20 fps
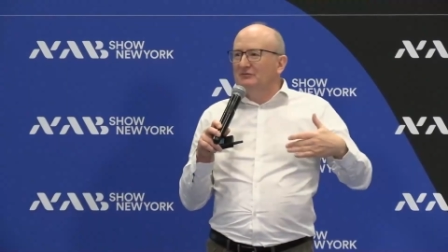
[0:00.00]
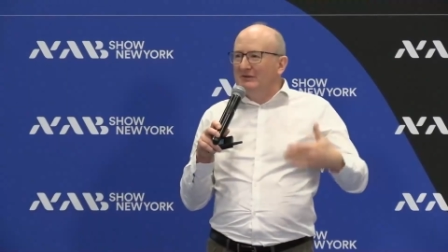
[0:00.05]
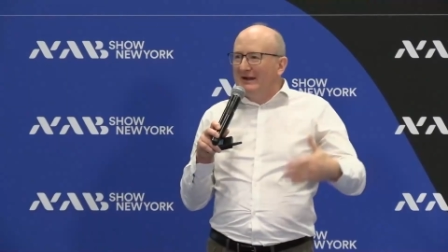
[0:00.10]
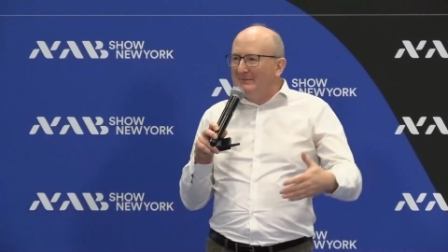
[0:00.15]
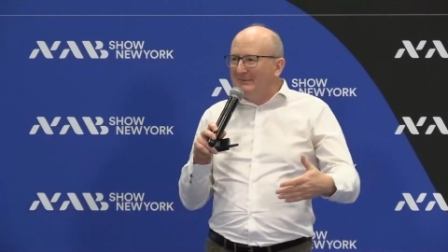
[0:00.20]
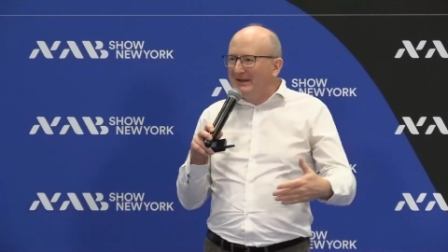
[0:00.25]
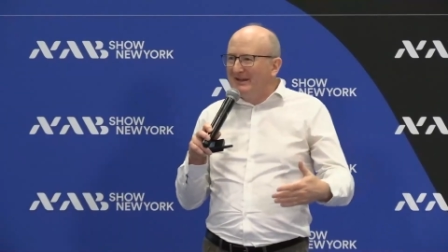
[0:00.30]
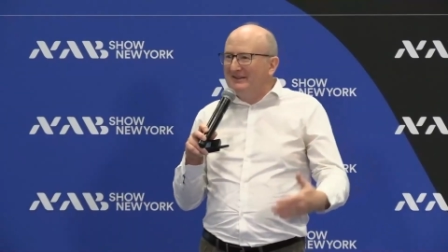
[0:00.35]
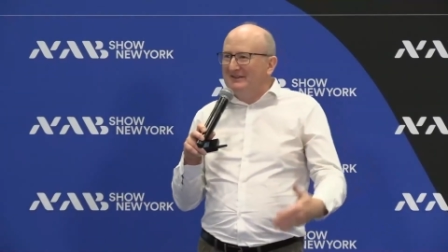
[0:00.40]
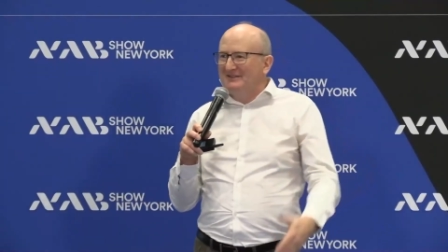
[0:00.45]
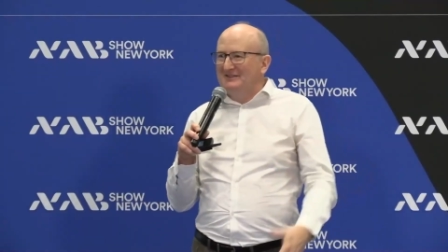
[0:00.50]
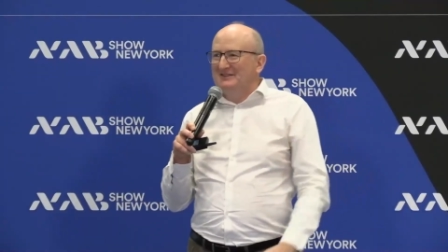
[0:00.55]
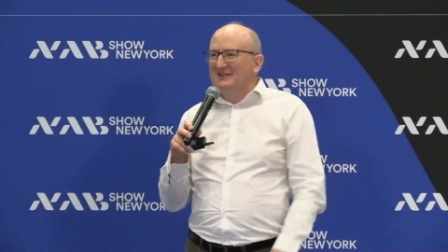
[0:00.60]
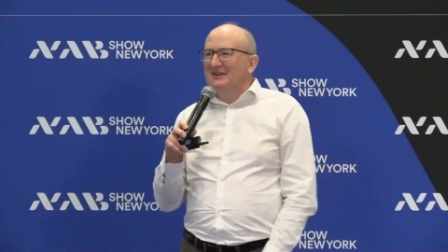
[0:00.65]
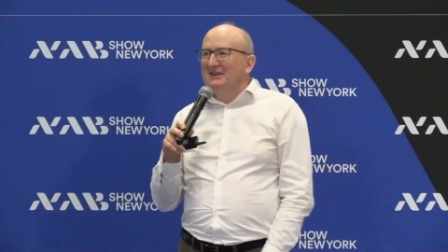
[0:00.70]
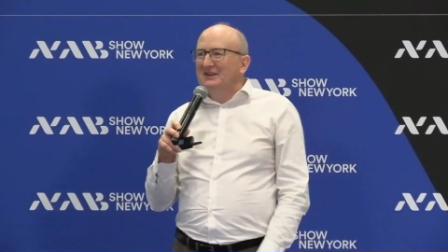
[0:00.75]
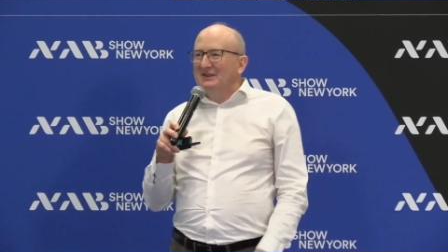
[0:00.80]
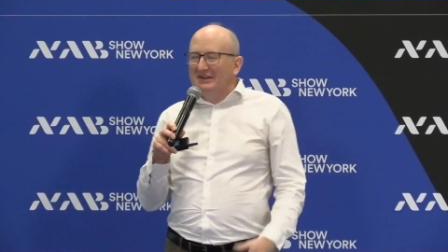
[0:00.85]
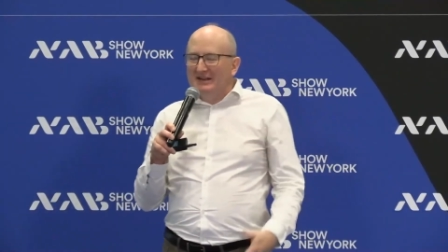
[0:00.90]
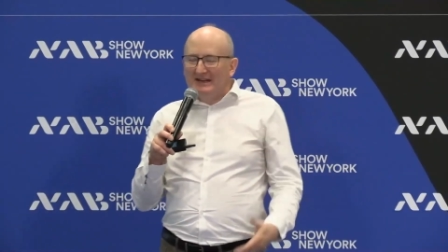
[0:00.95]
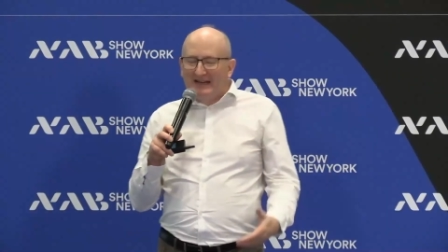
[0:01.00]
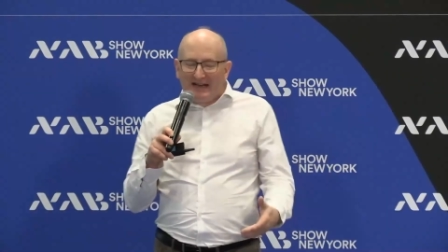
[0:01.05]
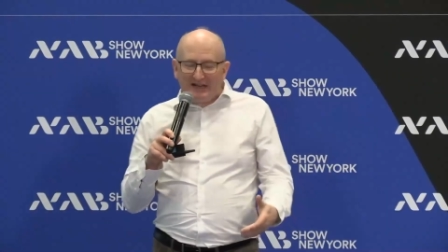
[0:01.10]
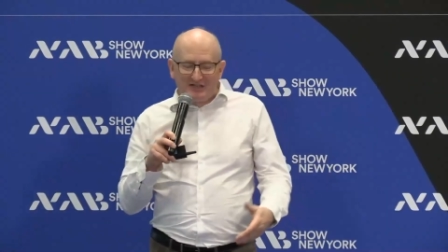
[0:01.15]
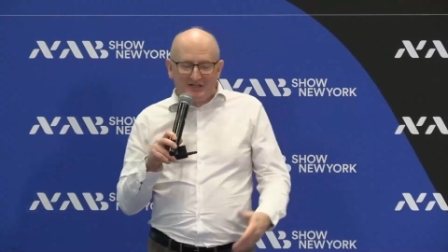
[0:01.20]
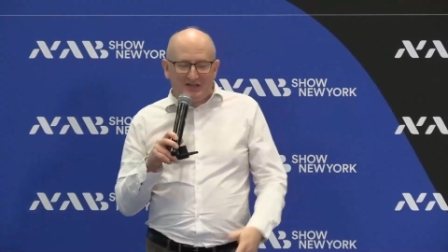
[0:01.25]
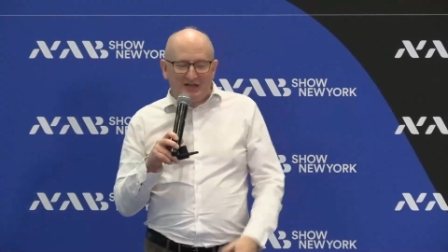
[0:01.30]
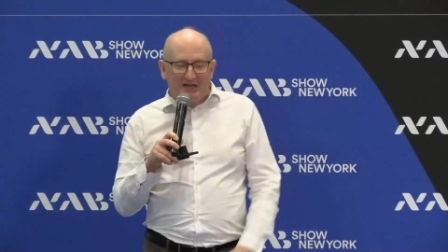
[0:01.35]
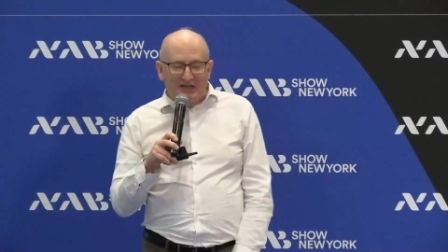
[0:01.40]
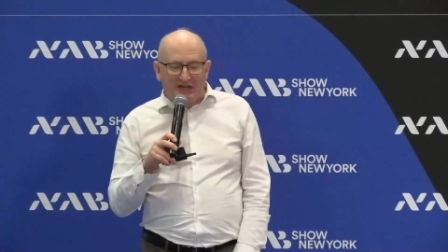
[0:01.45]
REMIs can
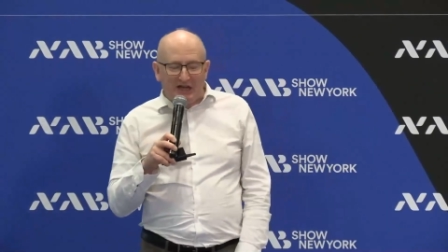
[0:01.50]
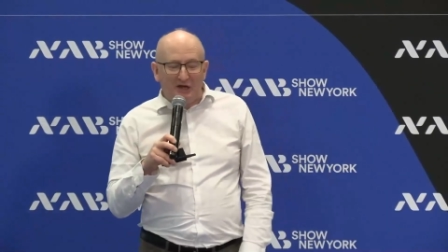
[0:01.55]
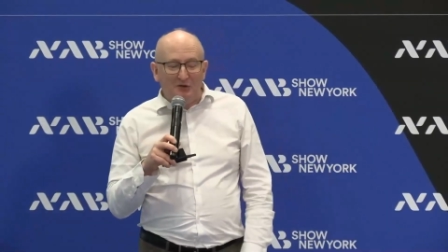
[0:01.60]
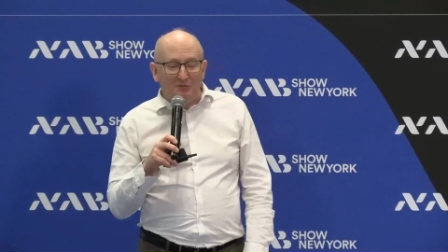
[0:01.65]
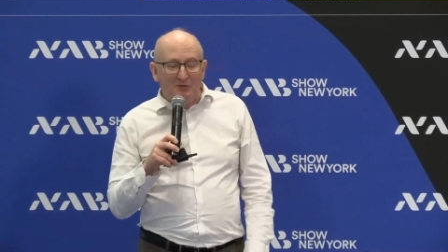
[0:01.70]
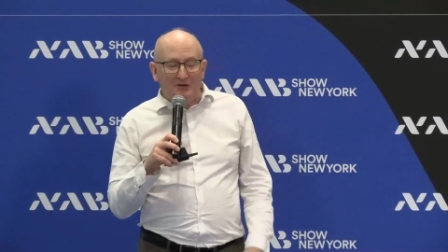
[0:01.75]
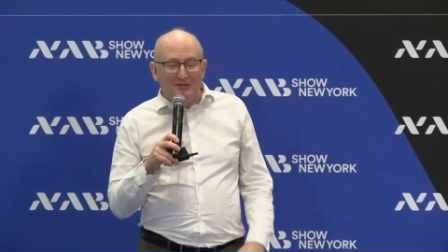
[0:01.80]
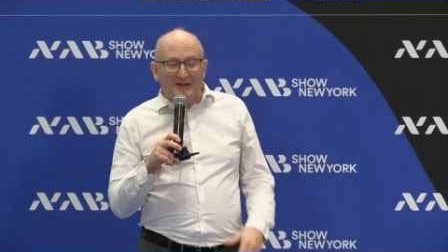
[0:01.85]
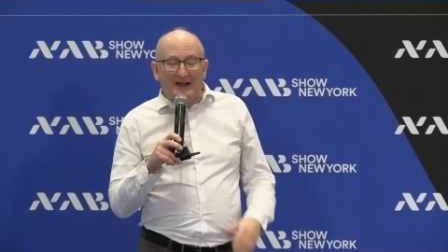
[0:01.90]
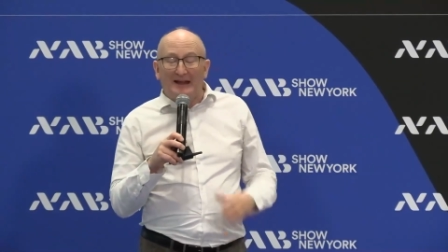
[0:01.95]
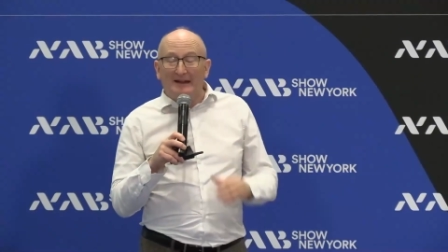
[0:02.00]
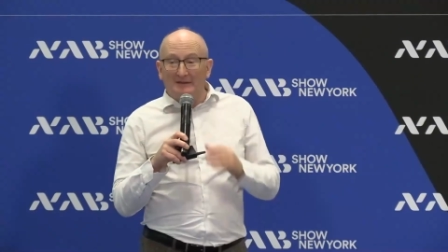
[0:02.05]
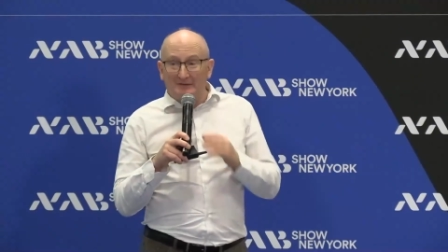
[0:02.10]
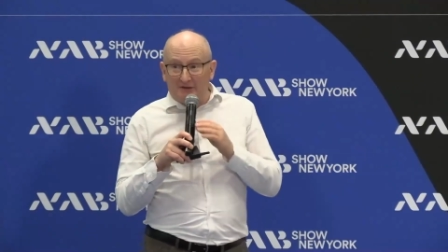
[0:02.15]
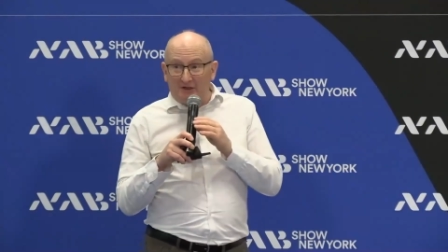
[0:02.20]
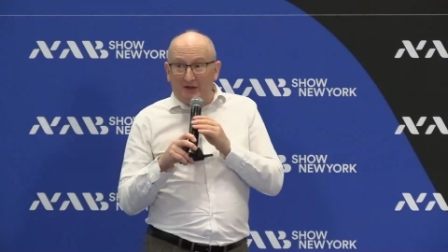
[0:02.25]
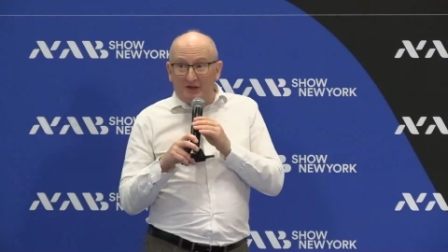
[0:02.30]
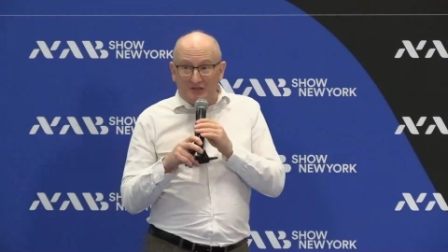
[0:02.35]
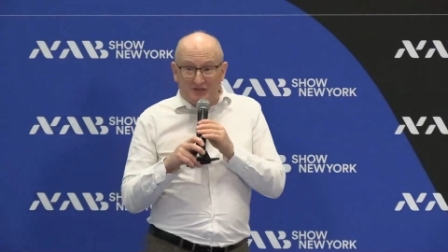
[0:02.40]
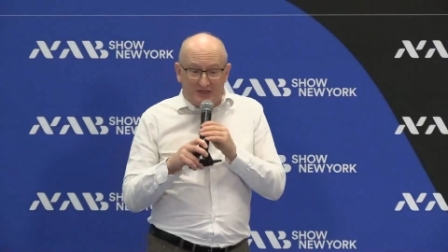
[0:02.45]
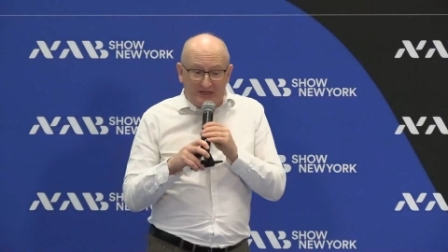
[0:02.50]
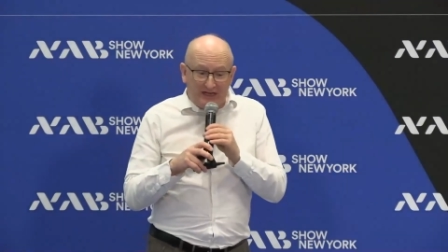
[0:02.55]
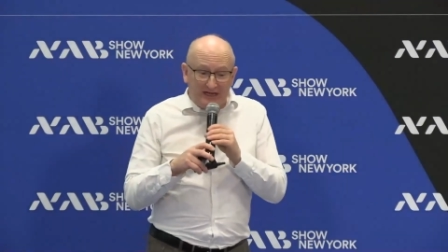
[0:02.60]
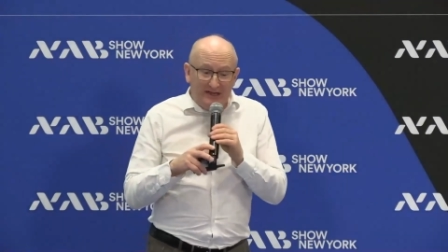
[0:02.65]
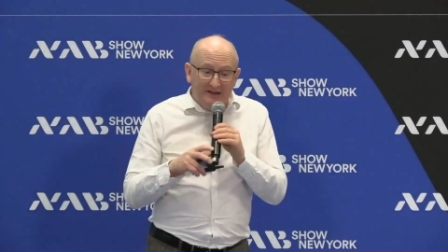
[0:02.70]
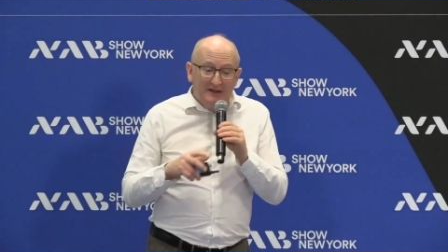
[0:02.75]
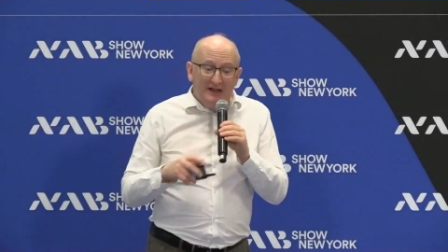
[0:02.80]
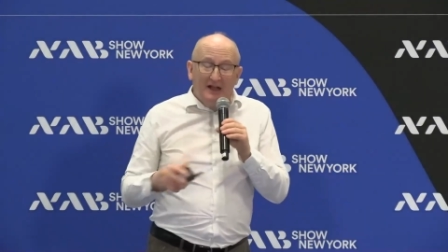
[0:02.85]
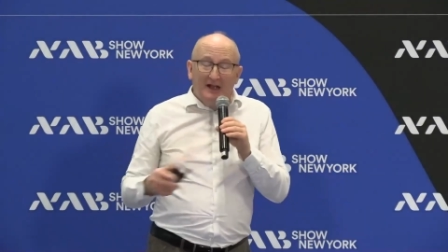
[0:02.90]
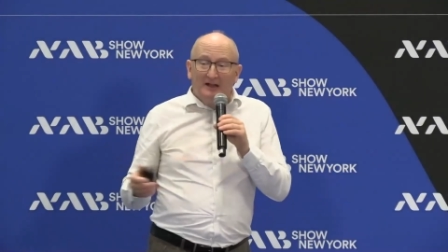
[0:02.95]
actually cope with that
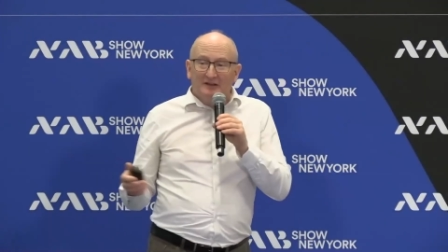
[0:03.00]
largely,